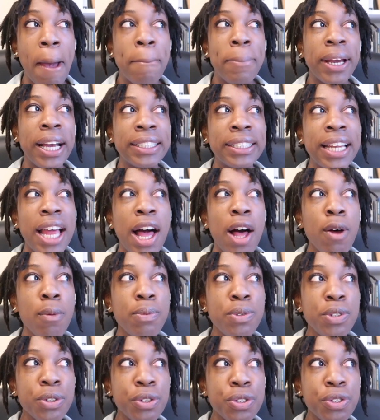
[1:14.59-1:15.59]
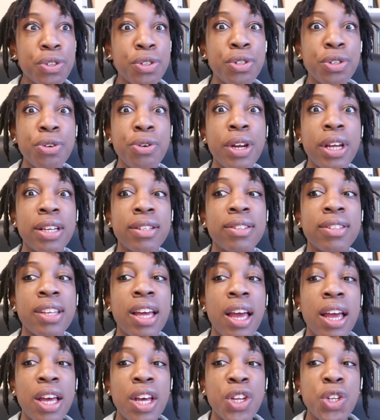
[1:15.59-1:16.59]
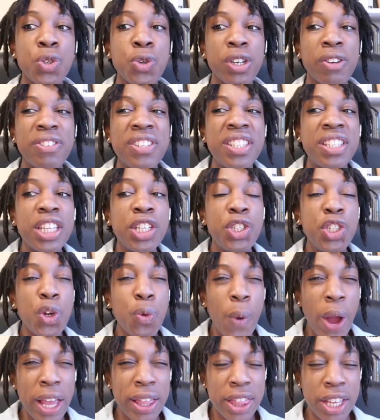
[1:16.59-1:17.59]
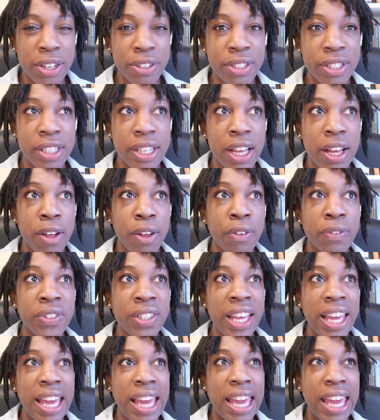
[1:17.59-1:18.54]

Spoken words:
because it helps your students sort of situate themselves